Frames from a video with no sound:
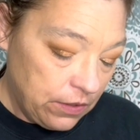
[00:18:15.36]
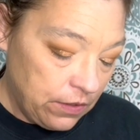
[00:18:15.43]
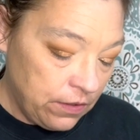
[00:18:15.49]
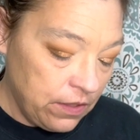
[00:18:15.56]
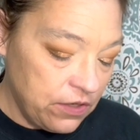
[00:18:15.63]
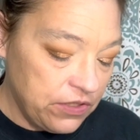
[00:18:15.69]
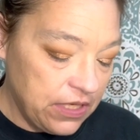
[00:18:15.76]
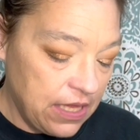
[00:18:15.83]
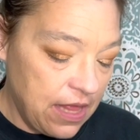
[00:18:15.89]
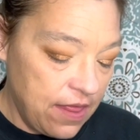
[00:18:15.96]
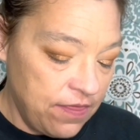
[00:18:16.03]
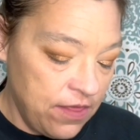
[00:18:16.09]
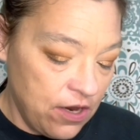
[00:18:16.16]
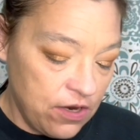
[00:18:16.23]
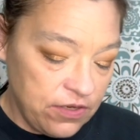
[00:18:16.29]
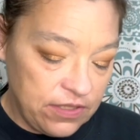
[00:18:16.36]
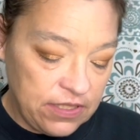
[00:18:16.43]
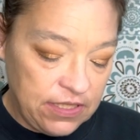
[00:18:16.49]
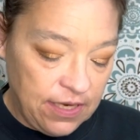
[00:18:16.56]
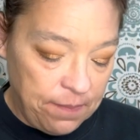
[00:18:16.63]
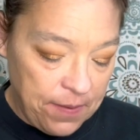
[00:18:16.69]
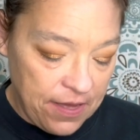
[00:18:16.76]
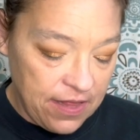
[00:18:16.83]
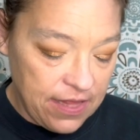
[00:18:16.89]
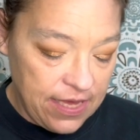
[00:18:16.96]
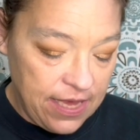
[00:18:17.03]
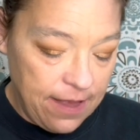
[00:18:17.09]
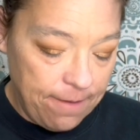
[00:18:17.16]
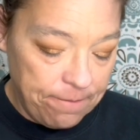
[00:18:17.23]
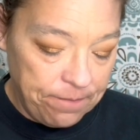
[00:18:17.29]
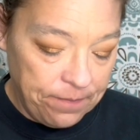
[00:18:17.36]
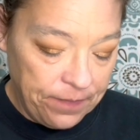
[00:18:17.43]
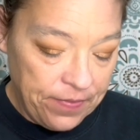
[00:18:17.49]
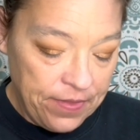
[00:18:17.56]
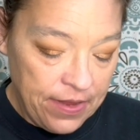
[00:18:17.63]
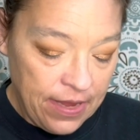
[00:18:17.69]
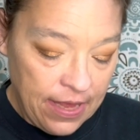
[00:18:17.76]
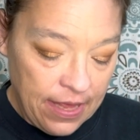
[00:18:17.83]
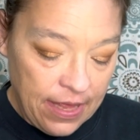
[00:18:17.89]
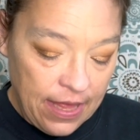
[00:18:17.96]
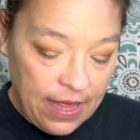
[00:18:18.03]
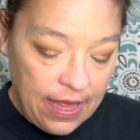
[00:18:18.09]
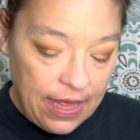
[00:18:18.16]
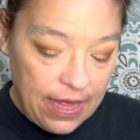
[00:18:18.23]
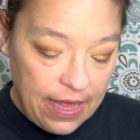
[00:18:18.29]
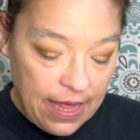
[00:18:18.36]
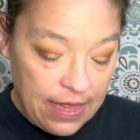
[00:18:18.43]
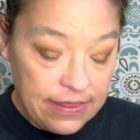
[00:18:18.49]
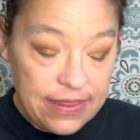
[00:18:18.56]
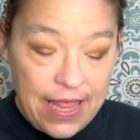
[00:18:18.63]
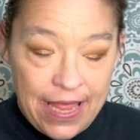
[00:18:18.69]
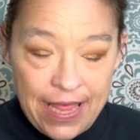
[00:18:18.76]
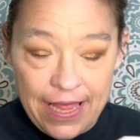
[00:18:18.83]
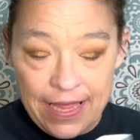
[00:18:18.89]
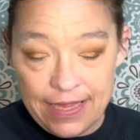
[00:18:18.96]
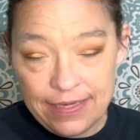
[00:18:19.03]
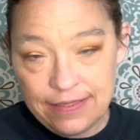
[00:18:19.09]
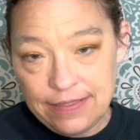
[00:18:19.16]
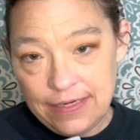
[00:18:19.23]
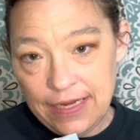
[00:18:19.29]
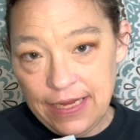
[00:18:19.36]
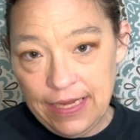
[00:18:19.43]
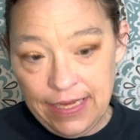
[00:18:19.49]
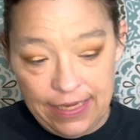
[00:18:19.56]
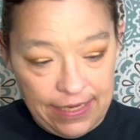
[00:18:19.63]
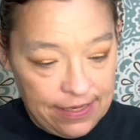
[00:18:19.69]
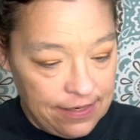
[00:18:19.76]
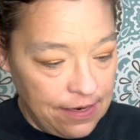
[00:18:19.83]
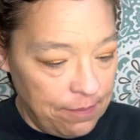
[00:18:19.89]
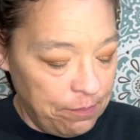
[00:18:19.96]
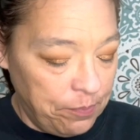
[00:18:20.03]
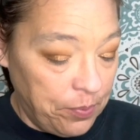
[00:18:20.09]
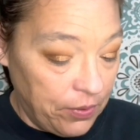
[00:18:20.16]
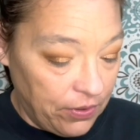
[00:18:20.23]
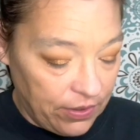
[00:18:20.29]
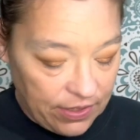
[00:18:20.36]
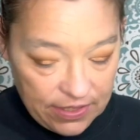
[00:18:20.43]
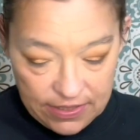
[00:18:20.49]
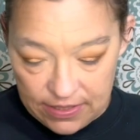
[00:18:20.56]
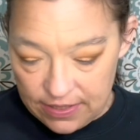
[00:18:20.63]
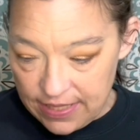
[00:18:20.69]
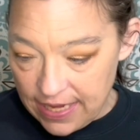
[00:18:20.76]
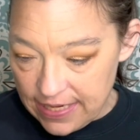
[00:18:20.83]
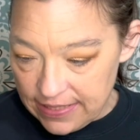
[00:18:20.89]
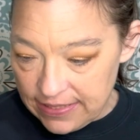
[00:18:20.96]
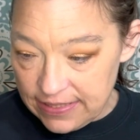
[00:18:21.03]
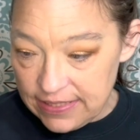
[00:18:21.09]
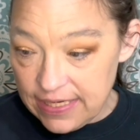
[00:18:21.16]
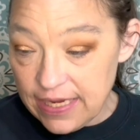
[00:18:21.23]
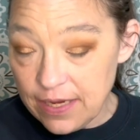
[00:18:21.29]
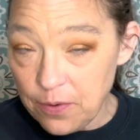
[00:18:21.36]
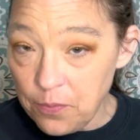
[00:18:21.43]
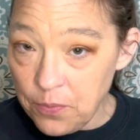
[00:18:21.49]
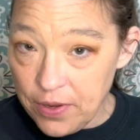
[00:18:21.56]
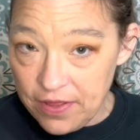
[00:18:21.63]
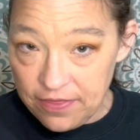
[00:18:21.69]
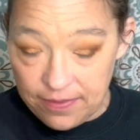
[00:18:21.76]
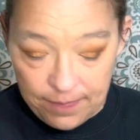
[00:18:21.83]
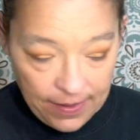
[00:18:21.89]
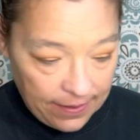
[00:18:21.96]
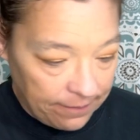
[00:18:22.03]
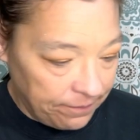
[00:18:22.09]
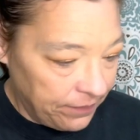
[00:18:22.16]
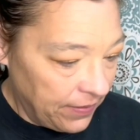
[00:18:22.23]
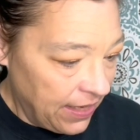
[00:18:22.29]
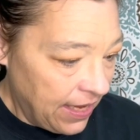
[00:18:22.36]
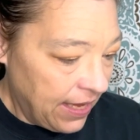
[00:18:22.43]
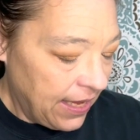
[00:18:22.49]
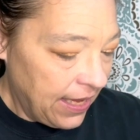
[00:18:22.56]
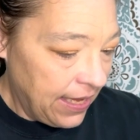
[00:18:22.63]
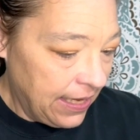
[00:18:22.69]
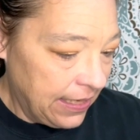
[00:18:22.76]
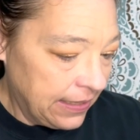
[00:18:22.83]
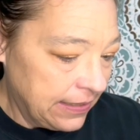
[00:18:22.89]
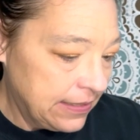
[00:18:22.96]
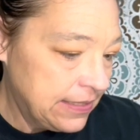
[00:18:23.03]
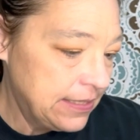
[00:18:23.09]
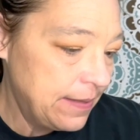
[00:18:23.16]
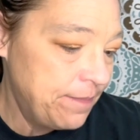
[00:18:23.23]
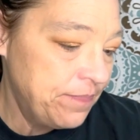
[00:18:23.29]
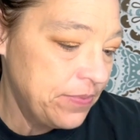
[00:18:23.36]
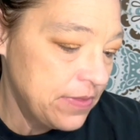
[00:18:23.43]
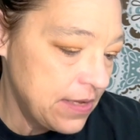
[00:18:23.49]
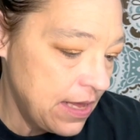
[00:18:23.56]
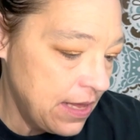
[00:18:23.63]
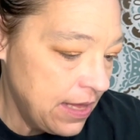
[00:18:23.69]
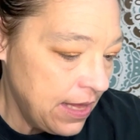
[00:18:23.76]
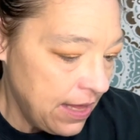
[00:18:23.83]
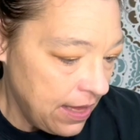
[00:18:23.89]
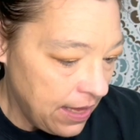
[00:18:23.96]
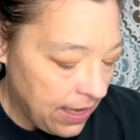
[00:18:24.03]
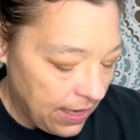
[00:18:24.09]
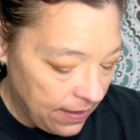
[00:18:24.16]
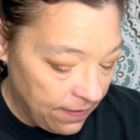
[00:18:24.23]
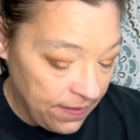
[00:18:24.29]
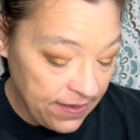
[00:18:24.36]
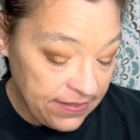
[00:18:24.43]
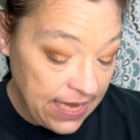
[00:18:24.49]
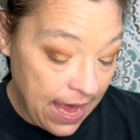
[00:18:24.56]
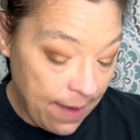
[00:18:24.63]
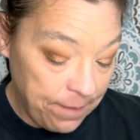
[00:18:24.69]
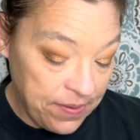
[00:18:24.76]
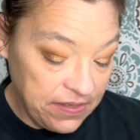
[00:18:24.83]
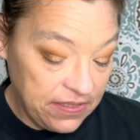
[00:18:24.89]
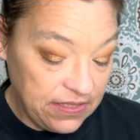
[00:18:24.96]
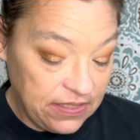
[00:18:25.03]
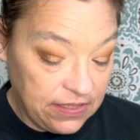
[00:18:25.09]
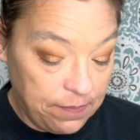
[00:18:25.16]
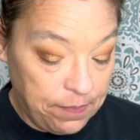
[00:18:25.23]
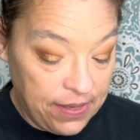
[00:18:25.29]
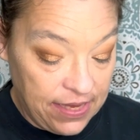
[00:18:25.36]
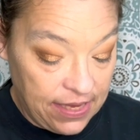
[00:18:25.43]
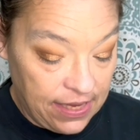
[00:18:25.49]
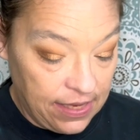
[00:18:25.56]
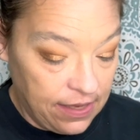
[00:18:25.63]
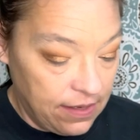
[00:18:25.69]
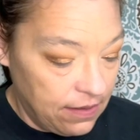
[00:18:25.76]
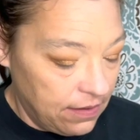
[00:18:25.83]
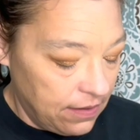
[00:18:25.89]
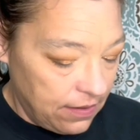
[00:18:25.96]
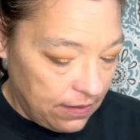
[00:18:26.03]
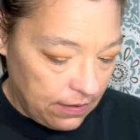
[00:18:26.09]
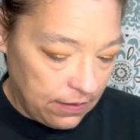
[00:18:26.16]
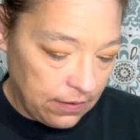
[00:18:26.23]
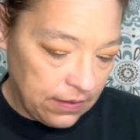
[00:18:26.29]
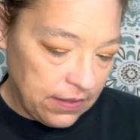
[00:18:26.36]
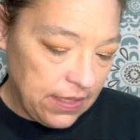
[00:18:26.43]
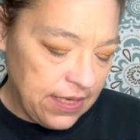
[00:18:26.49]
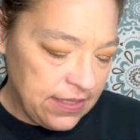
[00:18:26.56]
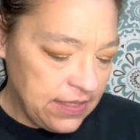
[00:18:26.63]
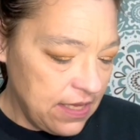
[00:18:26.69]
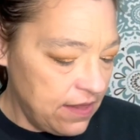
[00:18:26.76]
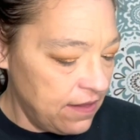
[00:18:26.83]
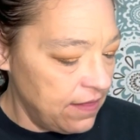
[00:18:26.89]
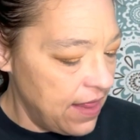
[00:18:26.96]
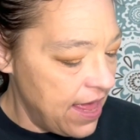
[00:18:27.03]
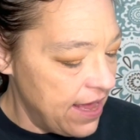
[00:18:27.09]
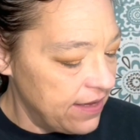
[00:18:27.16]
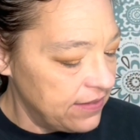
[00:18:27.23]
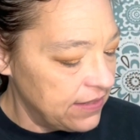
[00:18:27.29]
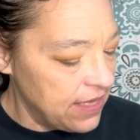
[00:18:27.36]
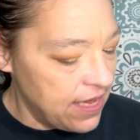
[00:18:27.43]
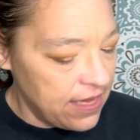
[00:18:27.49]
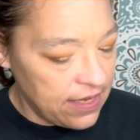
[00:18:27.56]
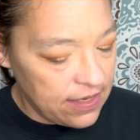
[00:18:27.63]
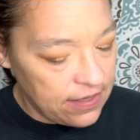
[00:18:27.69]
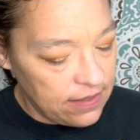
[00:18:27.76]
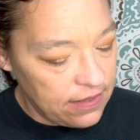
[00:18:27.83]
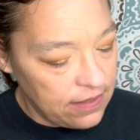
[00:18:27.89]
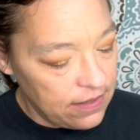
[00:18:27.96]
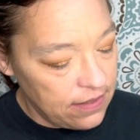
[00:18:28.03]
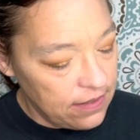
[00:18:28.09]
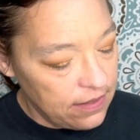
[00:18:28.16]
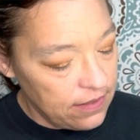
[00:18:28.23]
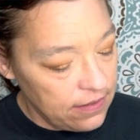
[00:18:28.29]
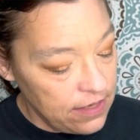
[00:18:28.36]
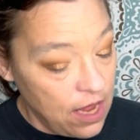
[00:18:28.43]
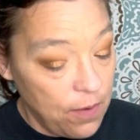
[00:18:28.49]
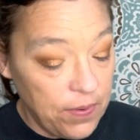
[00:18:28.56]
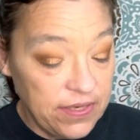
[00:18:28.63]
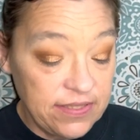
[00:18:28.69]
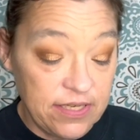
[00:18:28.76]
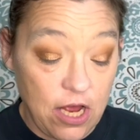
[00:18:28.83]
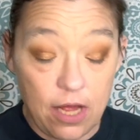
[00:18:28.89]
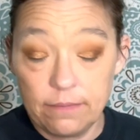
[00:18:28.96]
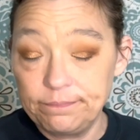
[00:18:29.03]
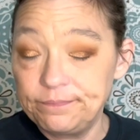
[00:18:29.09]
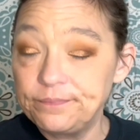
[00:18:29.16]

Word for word: there's a there's typically a line in books that stick with me. And this happens to be is it the last line? No, it's not.